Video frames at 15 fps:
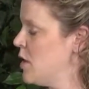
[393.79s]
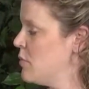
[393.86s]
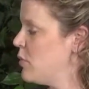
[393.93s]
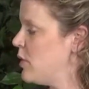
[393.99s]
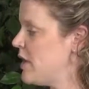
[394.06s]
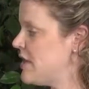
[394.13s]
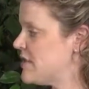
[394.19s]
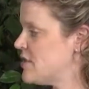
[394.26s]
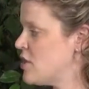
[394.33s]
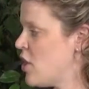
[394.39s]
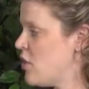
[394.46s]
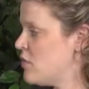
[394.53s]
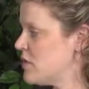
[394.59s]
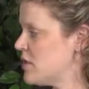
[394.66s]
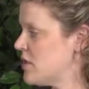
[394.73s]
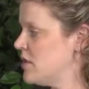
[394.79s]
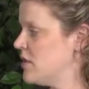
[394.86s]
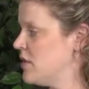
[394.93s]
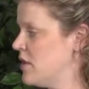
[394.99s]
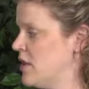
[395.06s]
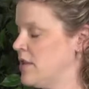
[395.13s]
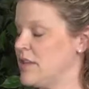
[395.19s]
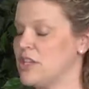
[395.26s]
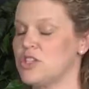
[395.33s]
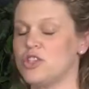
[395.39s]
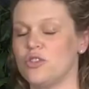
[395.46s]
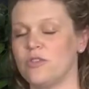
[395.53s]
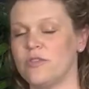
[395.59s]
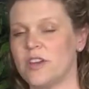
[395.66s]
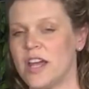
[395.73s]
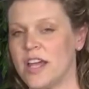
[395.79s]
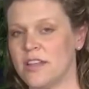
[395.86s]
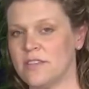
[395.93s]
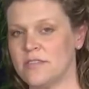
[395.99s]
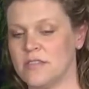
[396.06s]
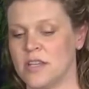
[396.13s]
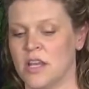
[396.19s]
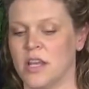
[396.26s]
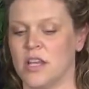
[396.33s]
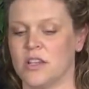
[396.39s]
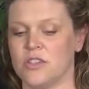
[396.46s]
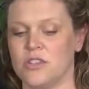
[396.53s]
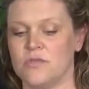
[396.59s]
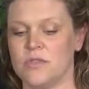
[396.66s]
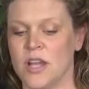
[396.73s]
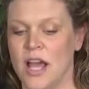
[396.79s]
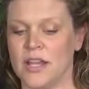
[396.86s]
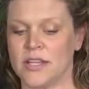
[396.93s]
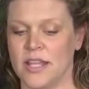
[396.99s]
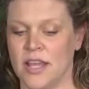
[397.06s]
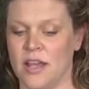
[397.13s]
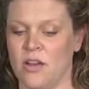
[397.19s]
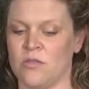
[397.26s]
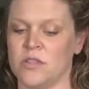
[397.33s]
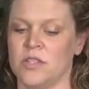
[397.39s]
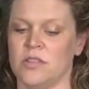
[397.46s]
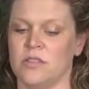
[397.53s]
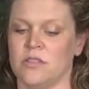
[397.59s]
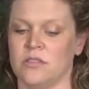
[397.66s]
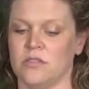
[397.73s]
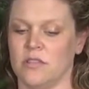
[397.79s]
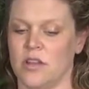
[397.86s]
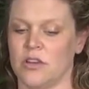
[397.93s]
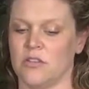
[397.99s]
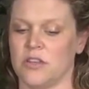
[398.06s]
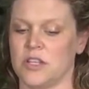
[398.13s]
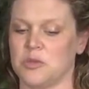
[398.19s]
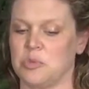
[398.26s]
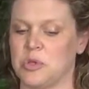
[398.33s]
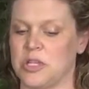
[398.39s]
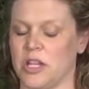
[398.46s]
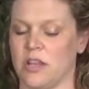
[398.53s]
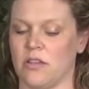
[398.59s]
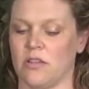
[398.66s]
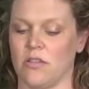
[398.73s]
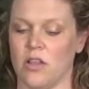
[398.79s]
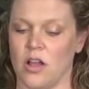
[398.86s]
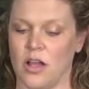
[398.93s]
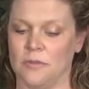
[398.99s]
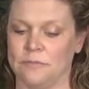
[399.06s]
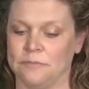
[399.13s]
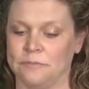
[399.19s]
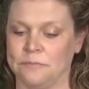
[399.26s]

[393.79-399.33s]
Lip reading: Please note that juveniles do not count under this particular law.